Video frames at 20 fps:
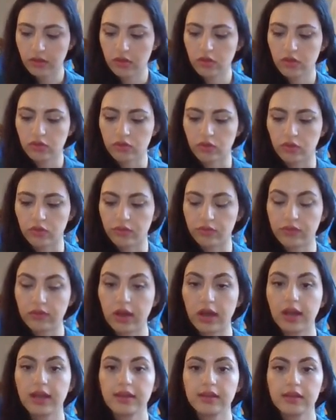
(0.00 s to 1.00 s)
So
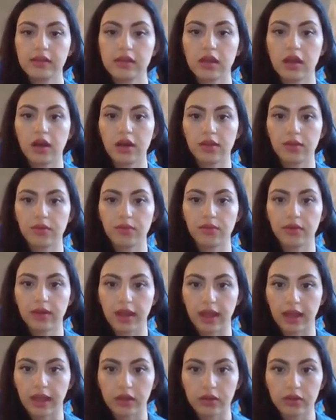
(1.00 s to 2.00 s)
find the unknown
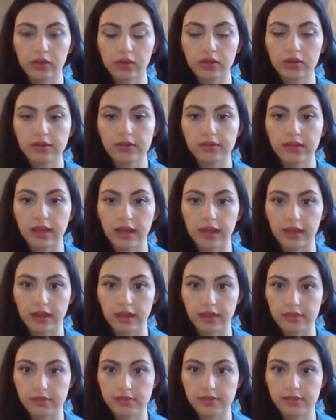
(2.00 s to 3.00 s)
angles and
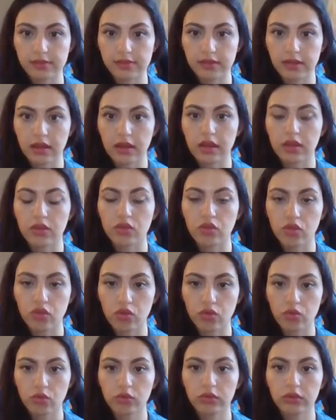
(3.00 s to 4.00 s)
then
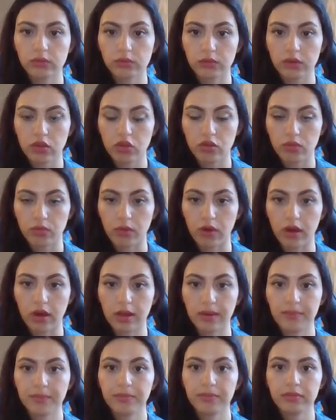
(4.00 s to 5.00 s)
choose which
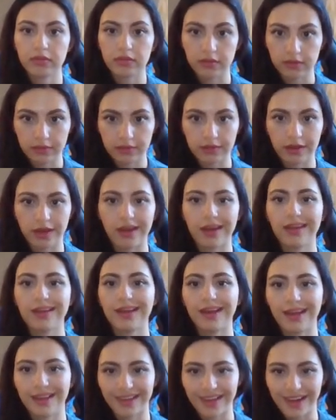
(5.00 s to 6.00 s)
one, decide
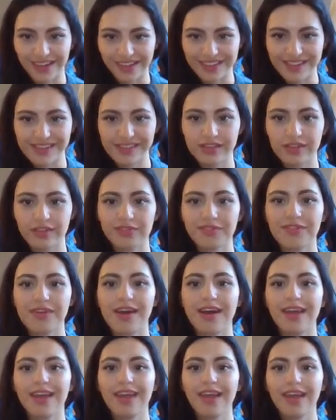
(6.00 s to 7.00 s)
and
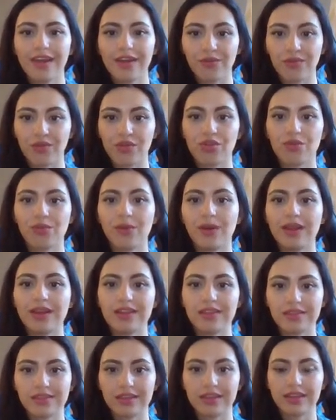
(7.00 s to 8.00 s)
identify which one
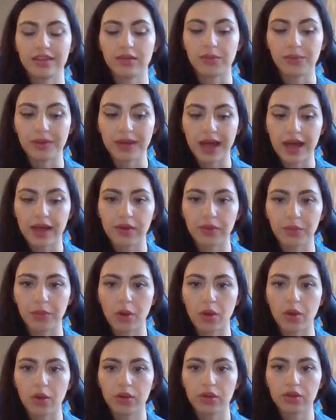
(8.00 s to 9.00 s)
is the
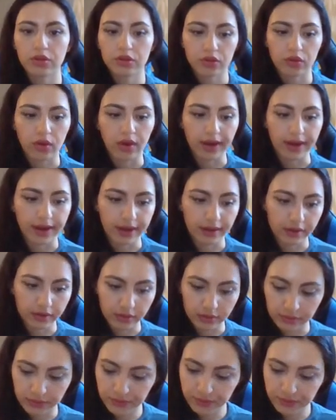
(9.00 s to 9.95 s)
equilateral triangle.